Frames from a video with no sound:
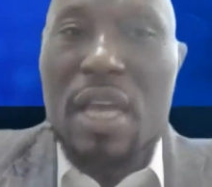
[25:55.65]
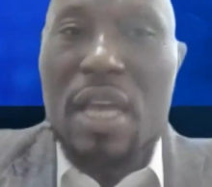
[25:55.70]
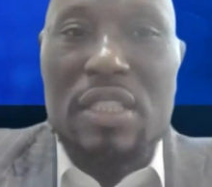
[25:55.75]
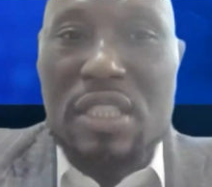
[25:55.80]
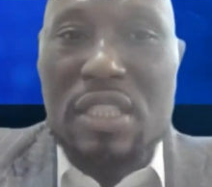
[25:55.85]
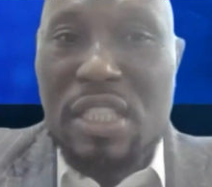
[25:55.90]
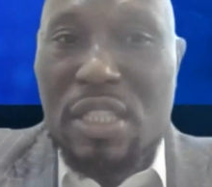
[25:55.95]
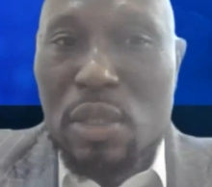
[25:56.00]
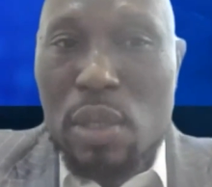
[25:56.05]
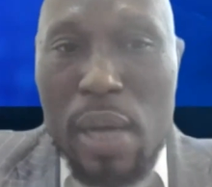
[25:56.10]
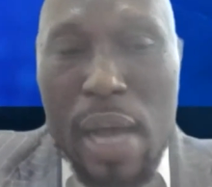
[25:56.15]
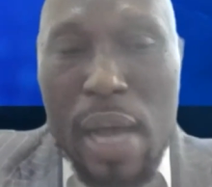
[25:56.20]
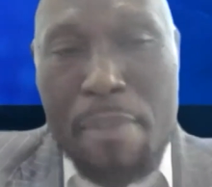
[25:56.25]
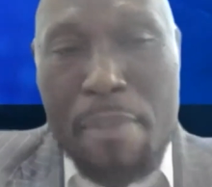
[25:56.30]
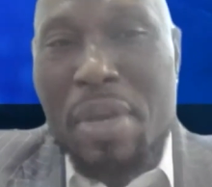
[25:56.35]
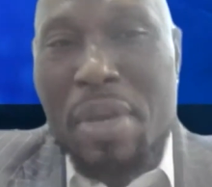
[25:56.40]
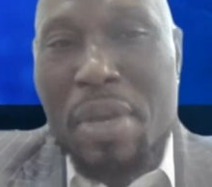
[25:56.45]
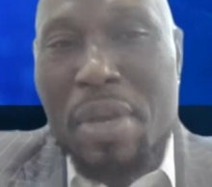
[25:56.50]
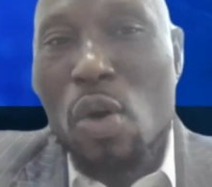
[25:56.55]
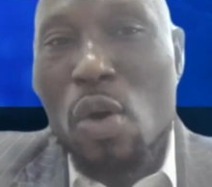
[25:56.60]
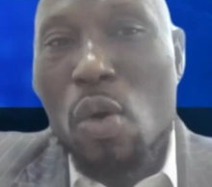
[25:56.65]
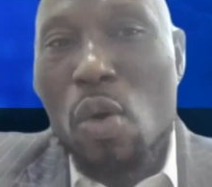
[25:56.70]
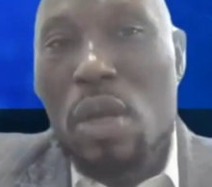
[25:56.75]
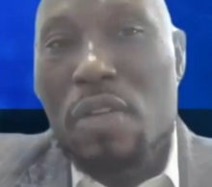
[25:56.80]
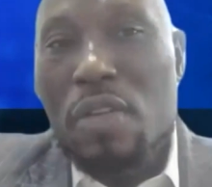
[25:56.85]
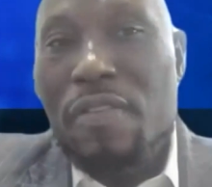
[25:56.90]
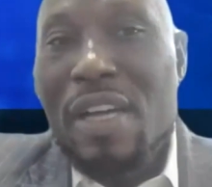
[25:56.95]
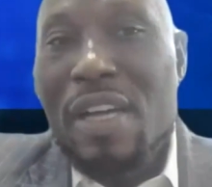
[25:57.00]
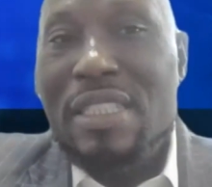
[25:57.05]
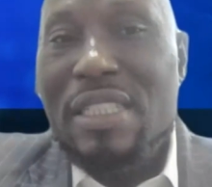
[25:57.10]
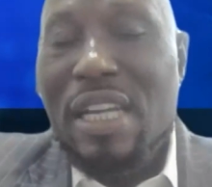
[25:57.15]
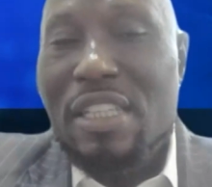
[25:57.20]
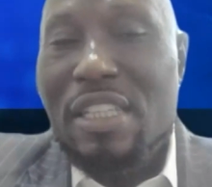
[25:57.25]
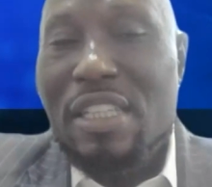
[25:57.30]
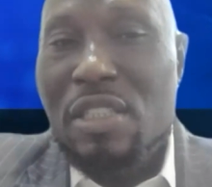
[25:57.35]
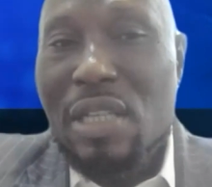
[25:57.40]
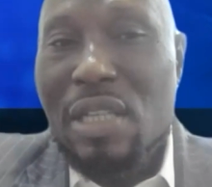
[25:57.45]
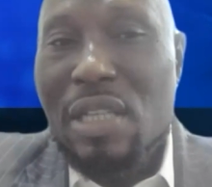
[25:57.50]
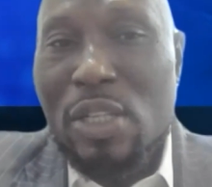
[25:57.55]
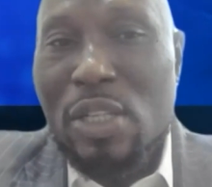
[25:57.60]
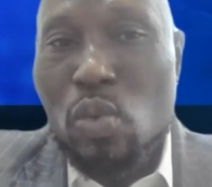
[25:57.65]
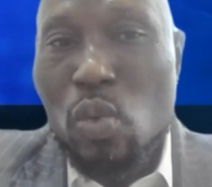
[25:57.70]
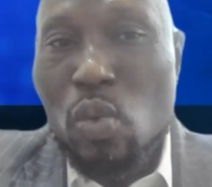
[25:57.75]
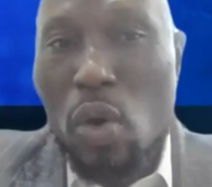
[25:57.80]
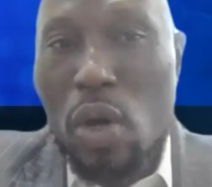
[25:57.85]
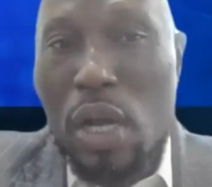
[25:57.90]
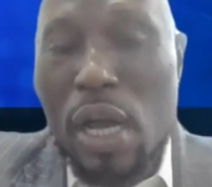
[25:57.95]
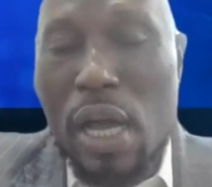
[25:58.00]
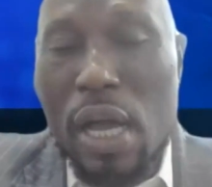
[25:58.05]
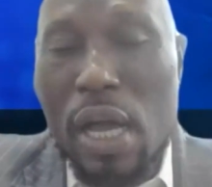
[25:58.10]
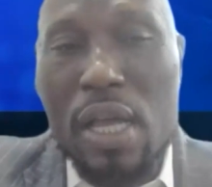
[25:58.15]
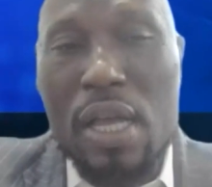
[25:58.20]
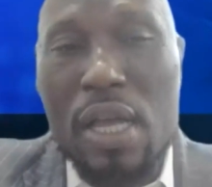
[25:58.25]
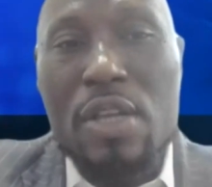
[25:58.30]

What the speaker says: Still, I may not qualify as an itinerant worker.